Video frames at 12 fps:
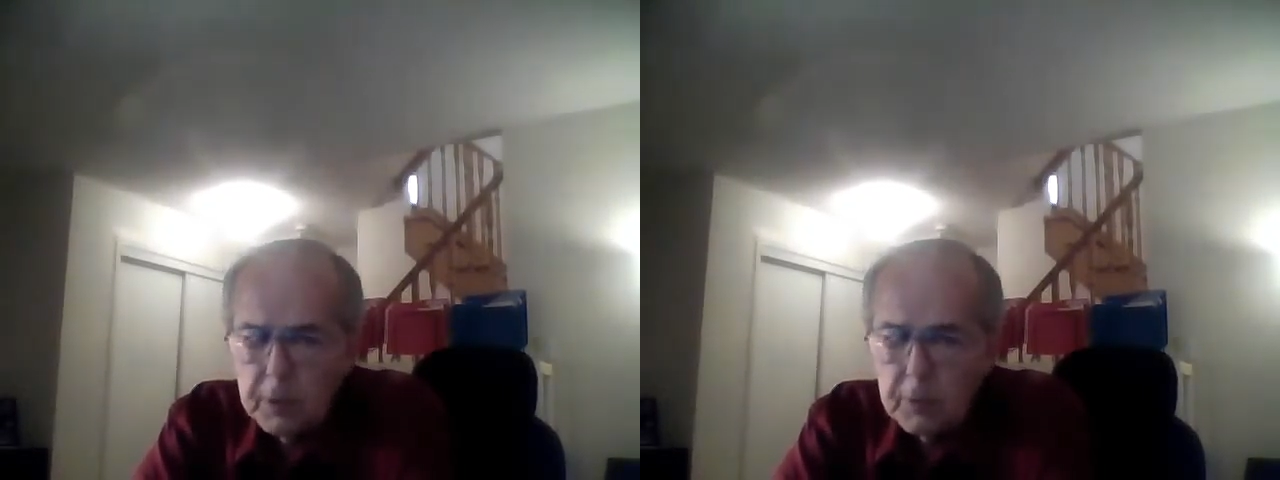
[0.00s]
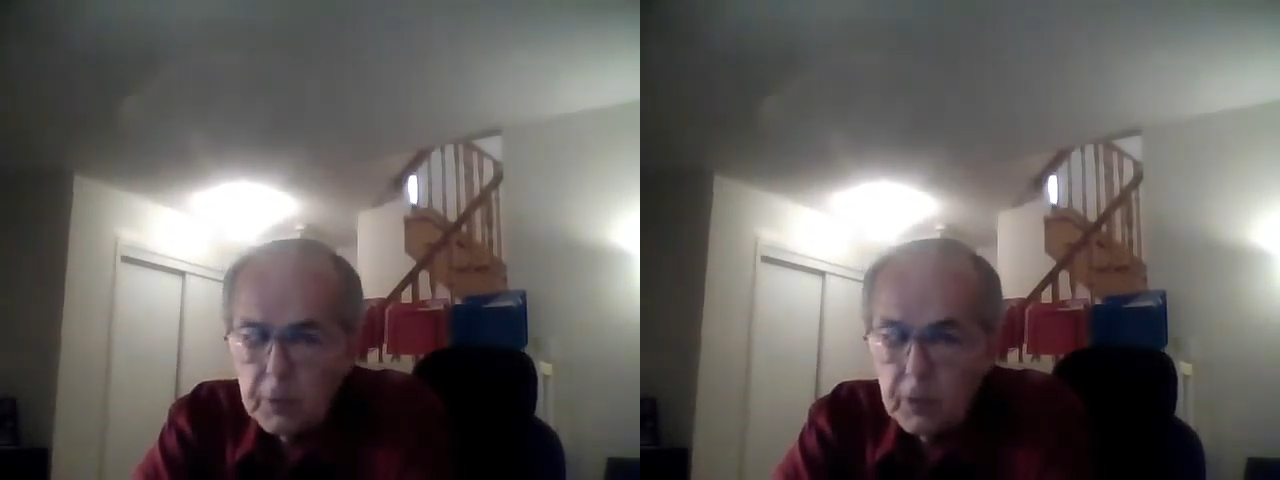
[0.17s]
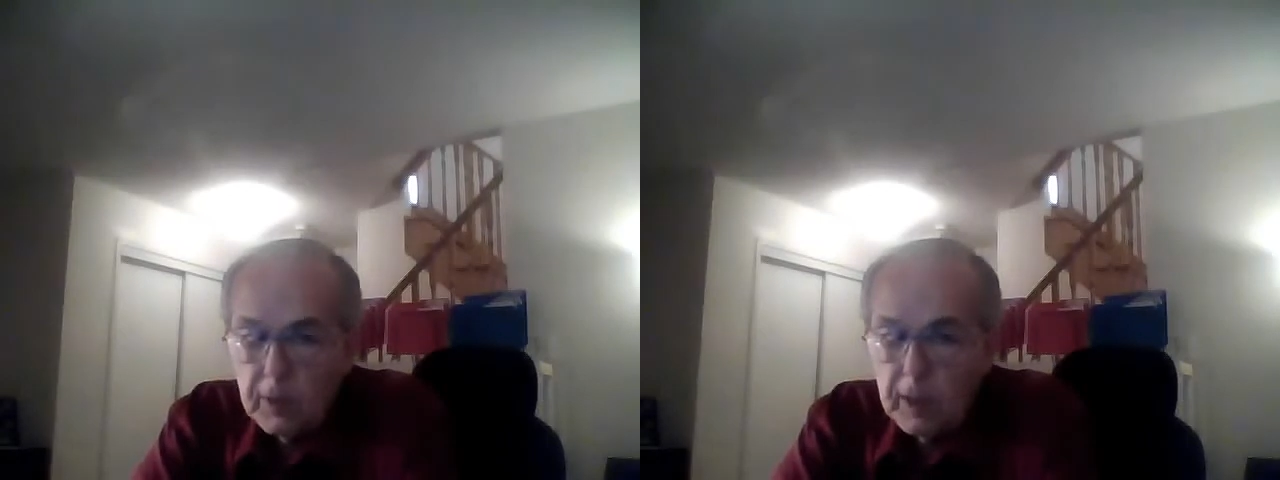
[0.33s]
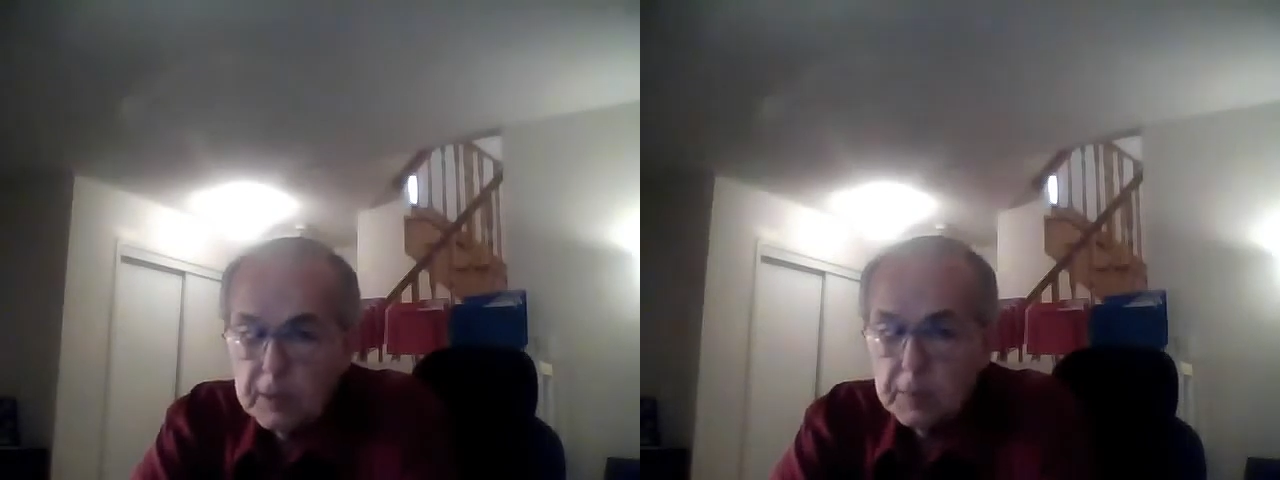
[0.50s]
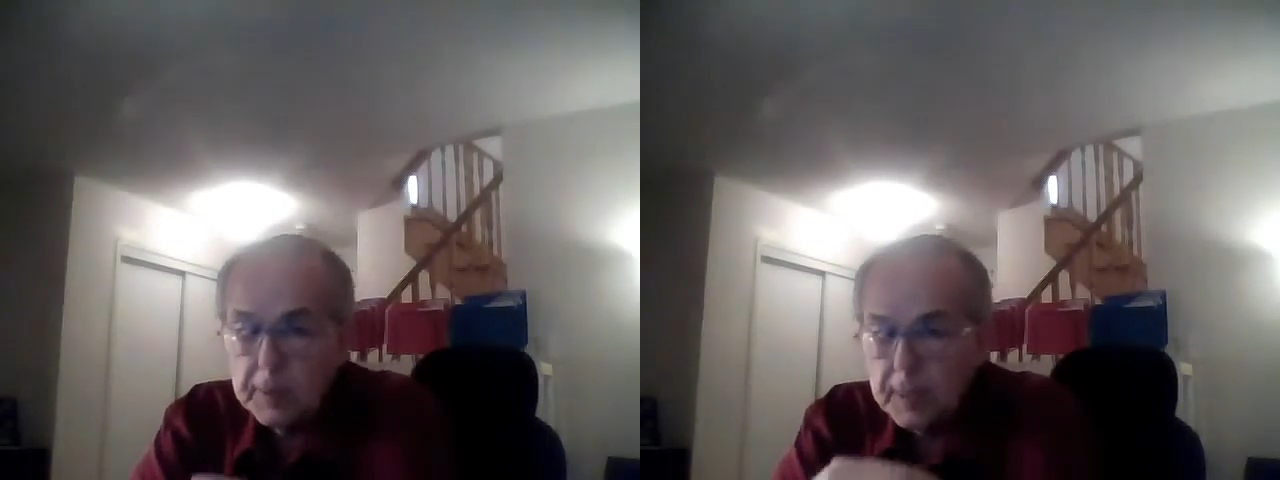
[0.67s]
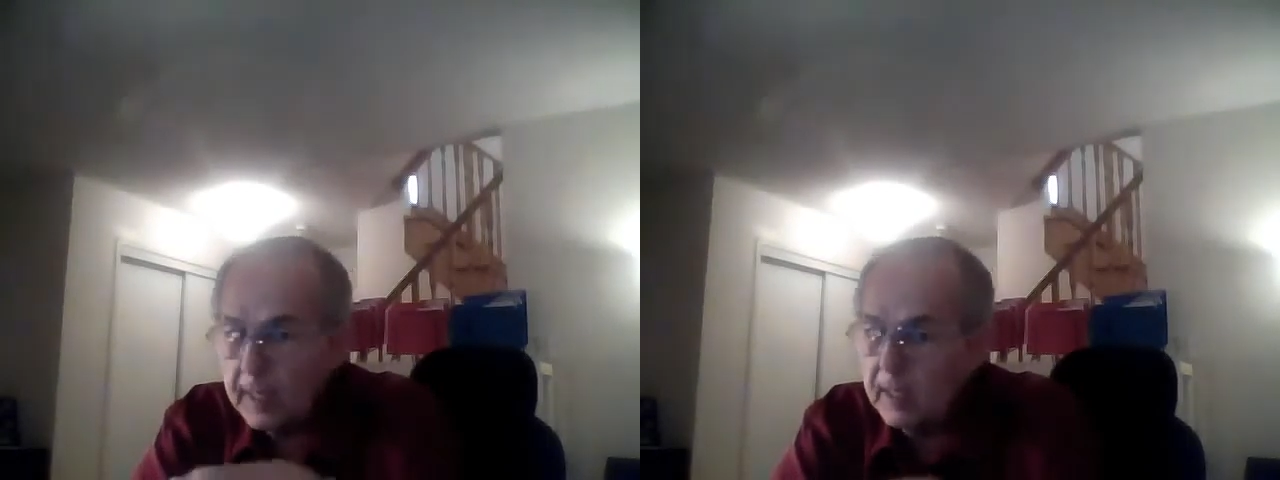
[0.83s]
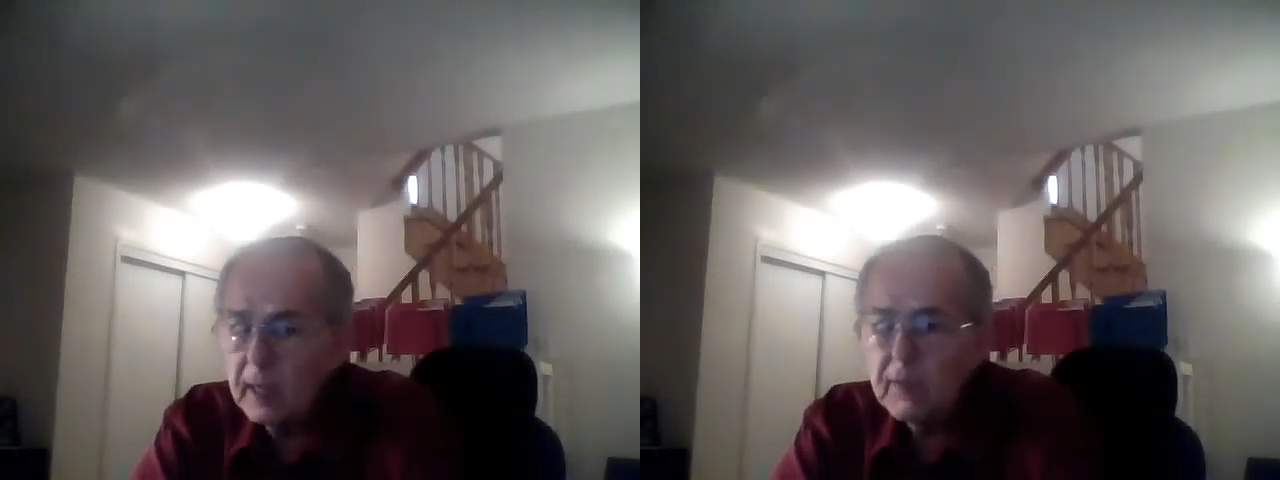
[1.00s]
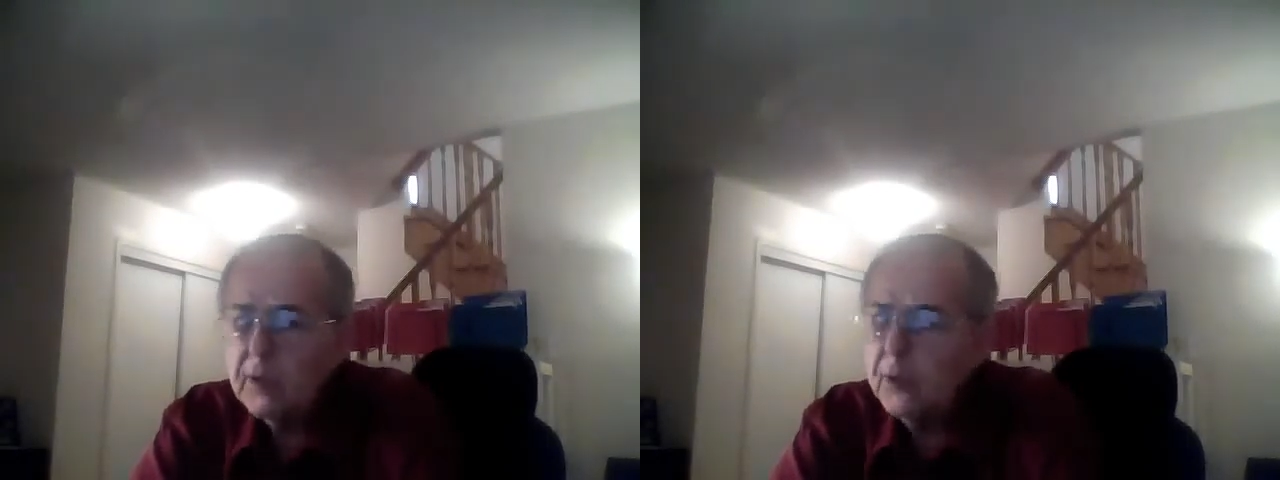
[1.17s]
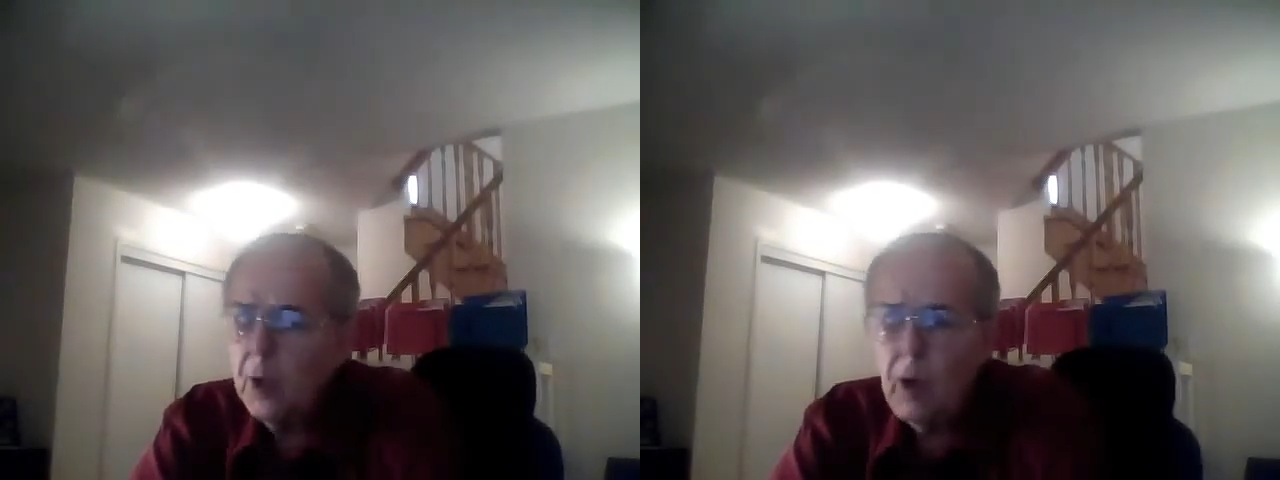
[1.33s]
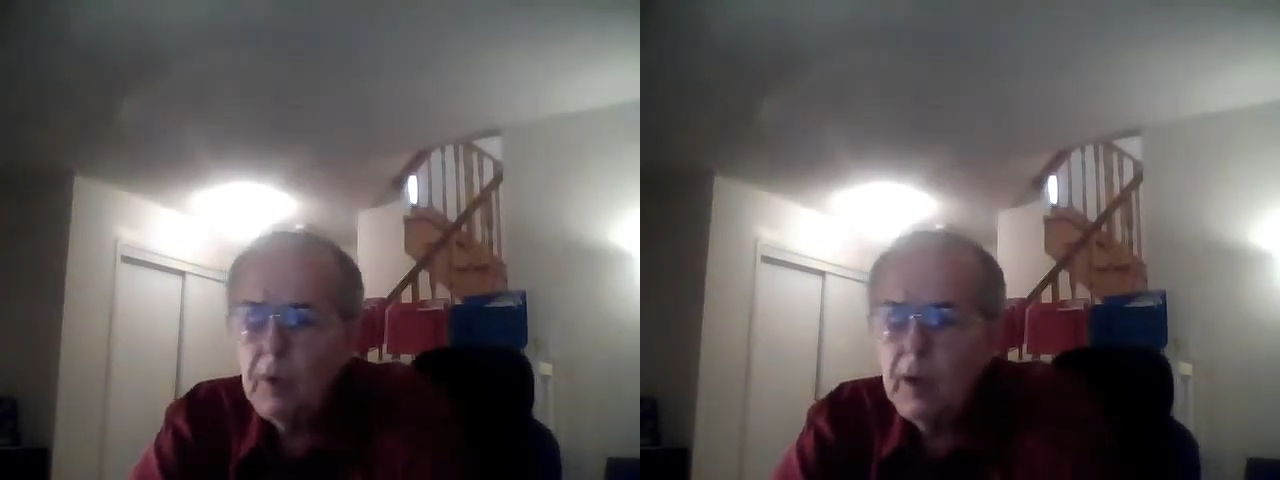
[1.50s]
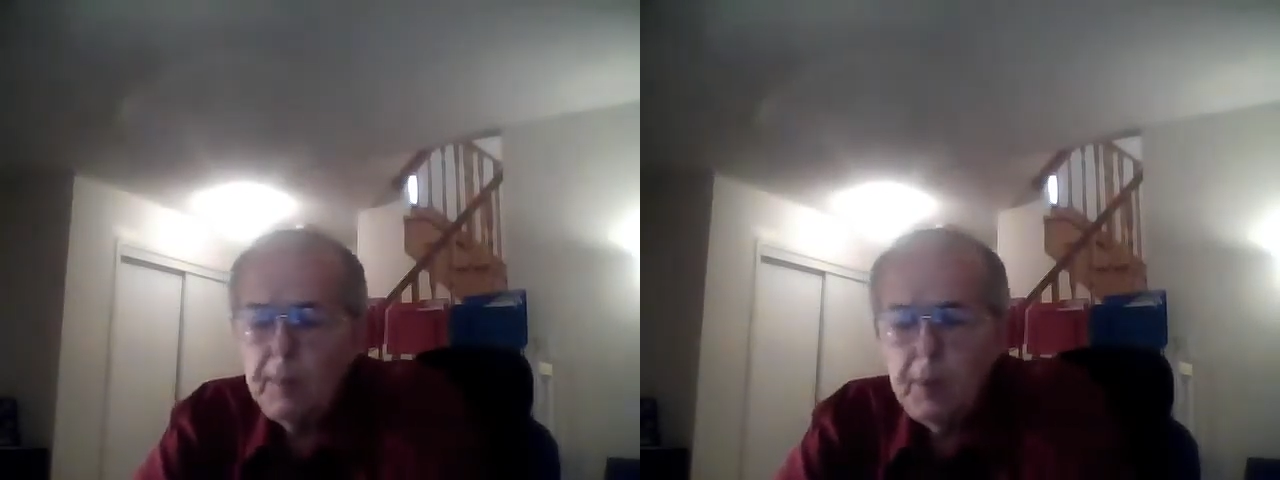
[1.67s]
Now, I'm pretty good at computer programs,